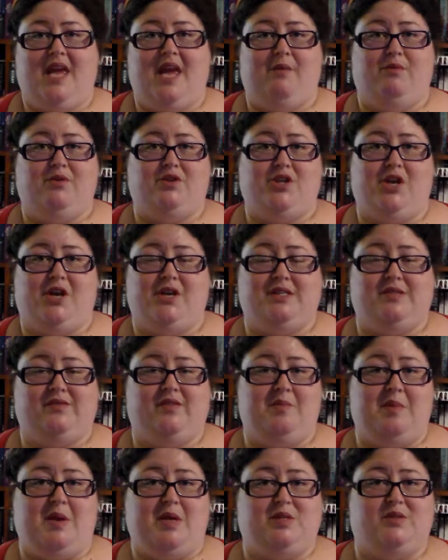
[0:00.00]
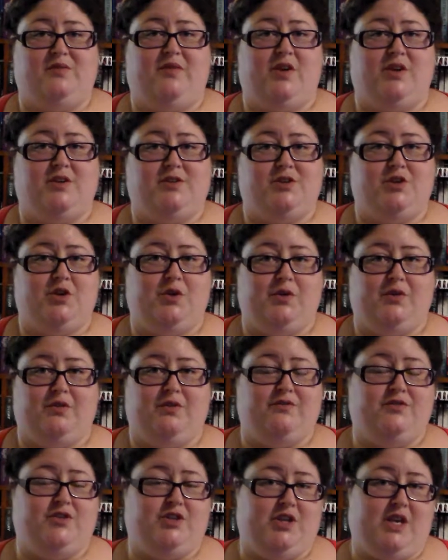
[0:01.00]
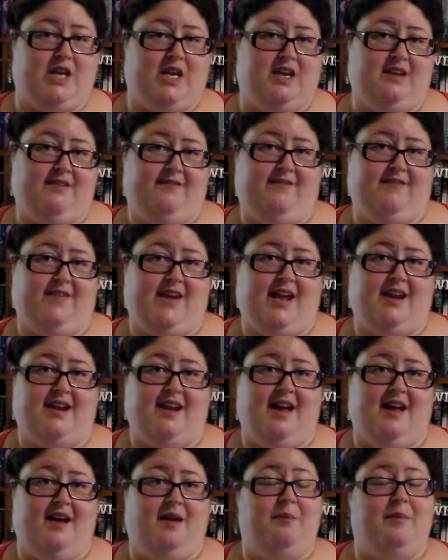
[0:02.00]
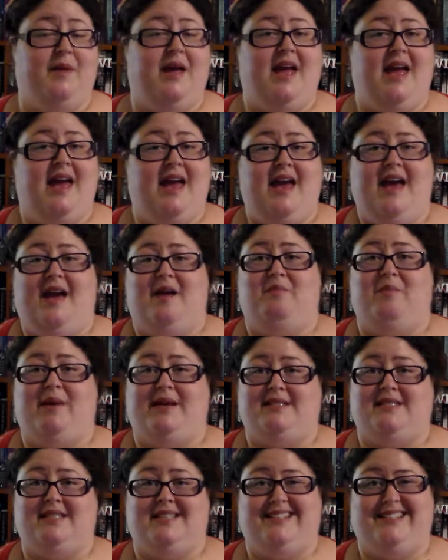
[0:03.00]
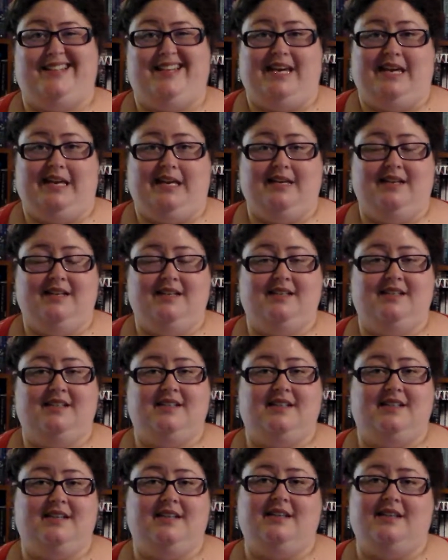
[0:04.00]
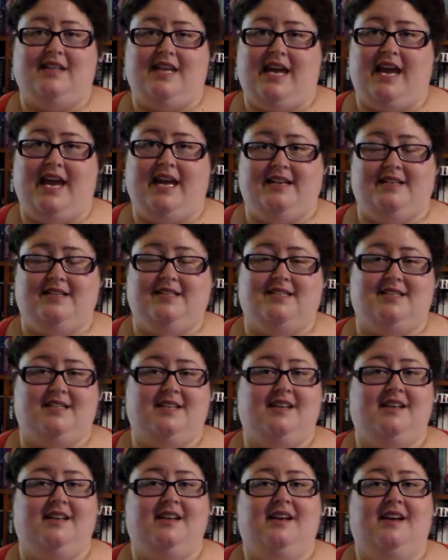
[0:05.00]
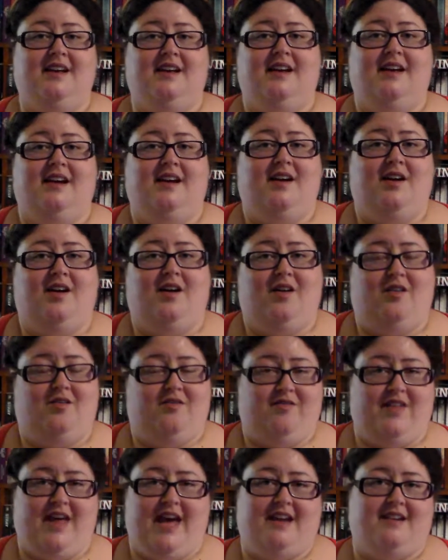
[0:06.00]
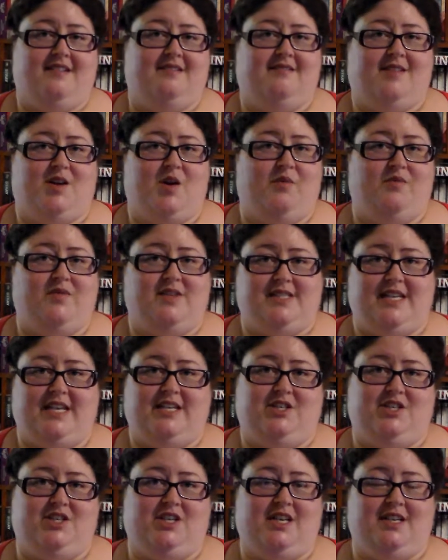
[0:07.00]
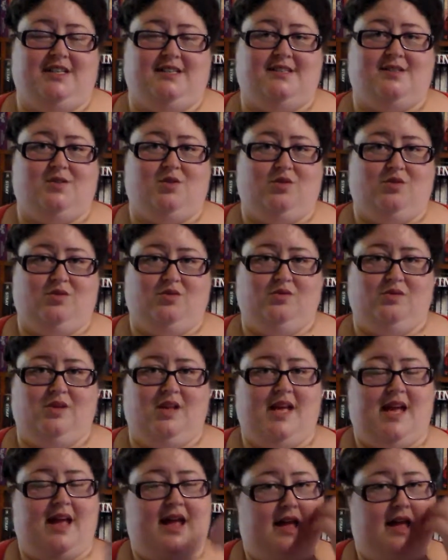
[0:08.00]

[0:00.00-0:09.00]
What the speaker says: he returns from his first tour of duty in Vietnam, and basically the end of that conversation is Saul